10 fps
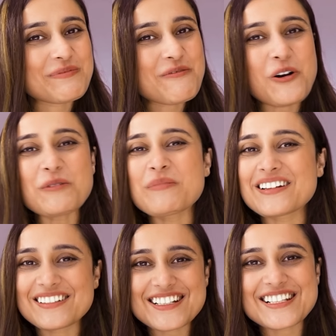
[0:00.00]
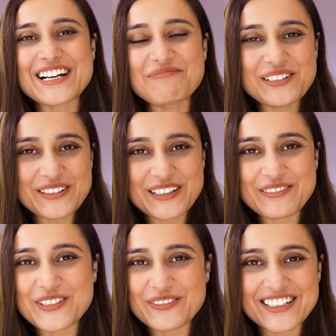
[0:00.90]
What better example to
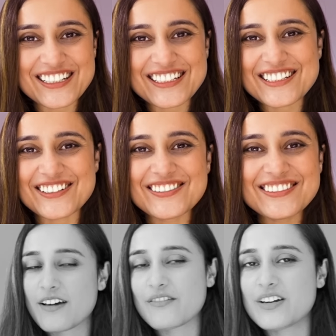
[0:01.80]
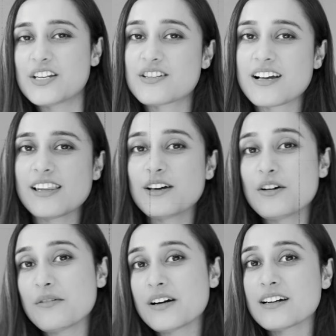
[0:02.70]
give to Indians, no? We shall
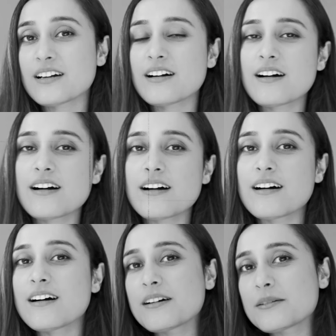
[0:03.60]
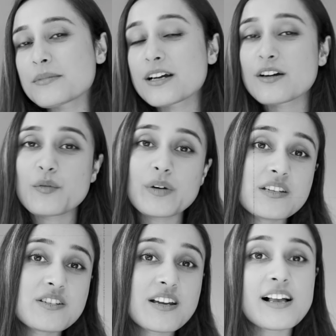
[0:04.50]
overcome. We
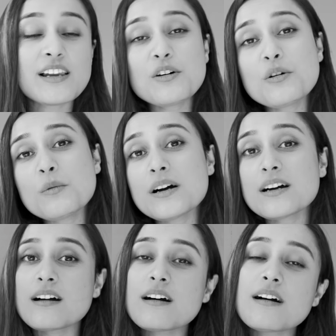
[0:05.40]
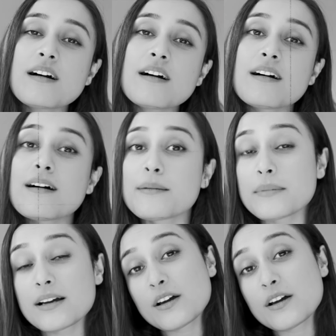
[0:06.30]
shall overcome.